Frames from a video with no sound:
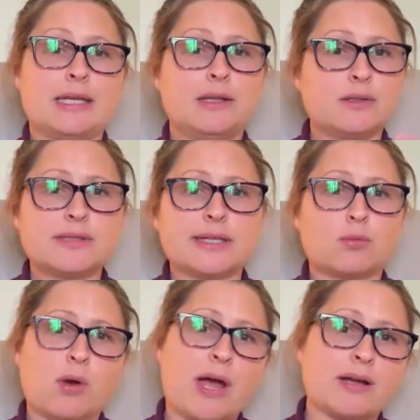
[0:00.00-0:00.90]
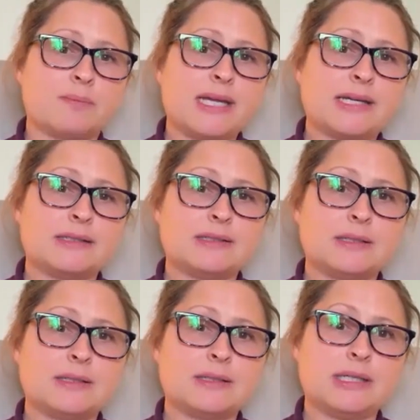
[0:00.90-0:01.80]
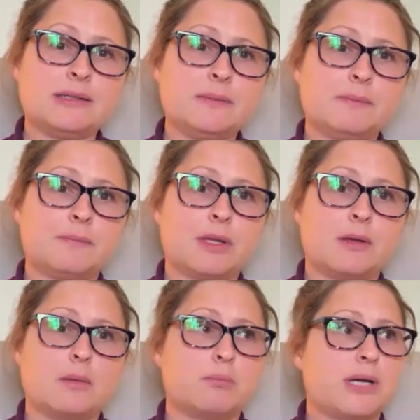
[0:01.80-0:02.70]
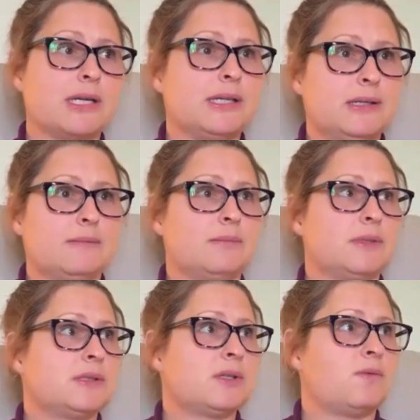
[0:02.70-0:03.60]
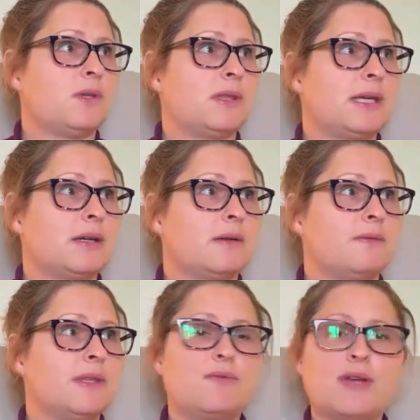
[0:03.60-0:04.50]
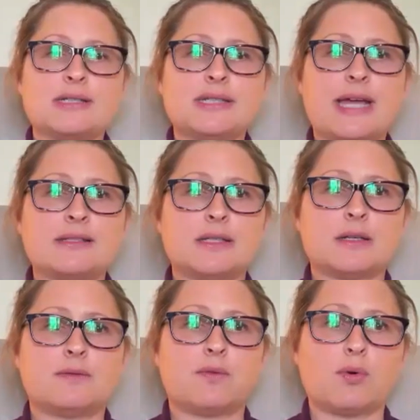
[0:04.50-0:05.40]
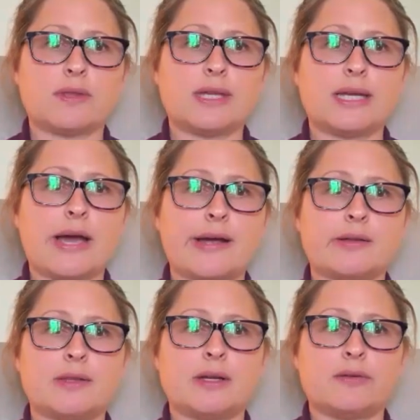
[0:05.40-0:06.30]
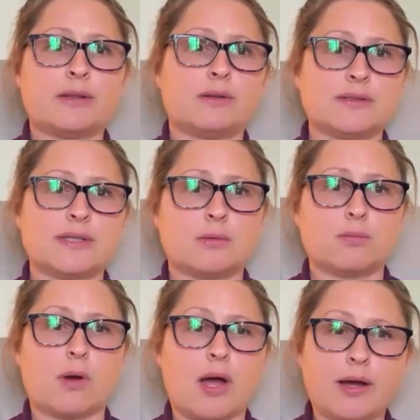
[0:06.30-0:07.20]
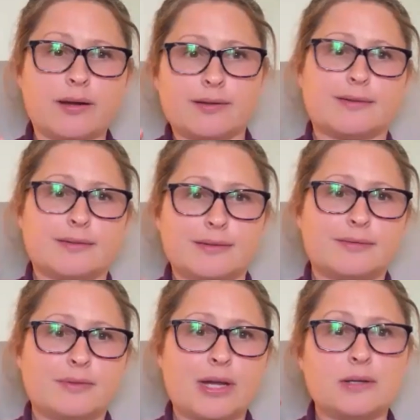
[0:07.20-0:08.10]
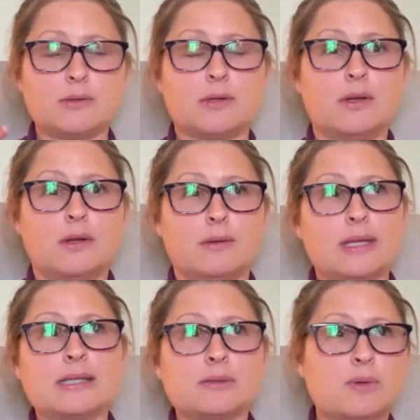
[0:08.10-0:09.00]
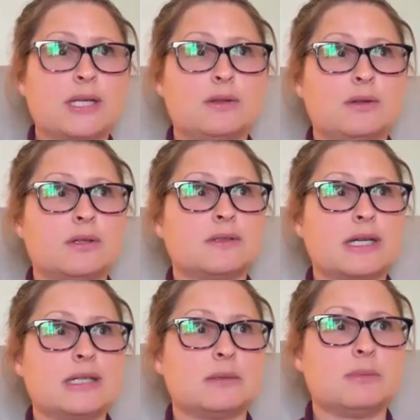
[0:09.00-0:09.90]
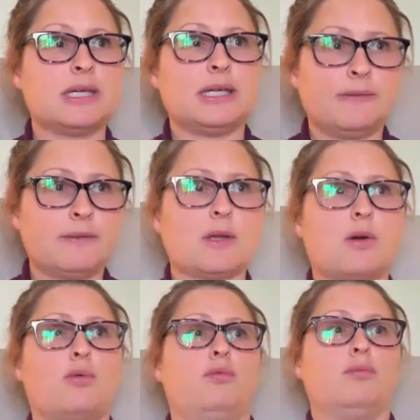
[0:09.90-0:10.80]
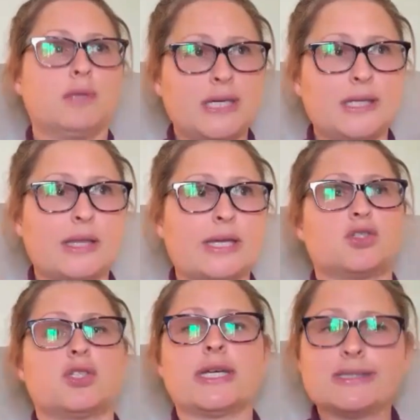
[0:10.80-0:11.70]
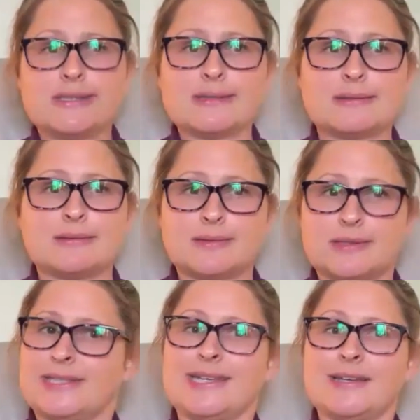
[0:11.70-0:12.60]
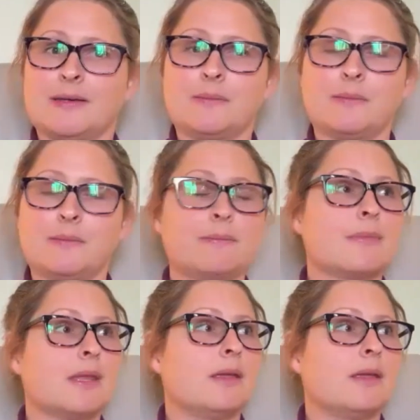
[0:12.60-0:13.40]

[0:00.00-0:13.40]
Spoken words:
and he looks like a rock man to me. But so if you think of the Fantastic Four, the guy on there that looks like a rock, right? That's what he looks like to me, even though he like sheds his skin.